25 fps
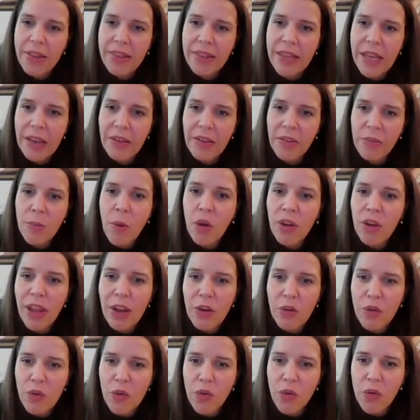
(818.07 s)
there's more
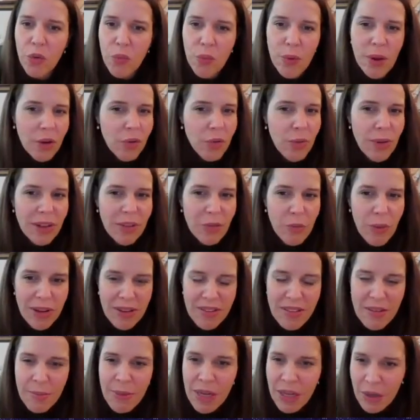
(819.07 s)
than
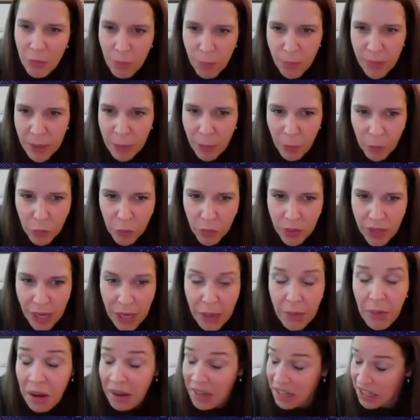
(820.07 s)
320 million people
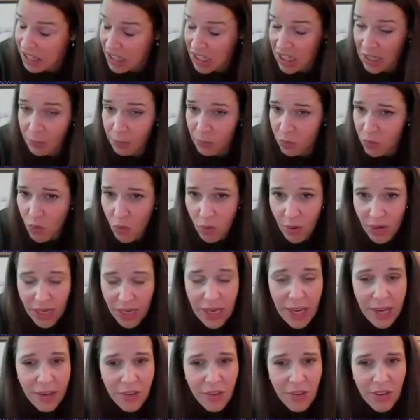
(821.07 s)
today, and it keeps
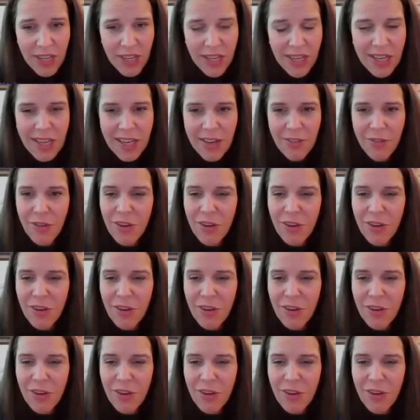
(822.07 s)
growing actually.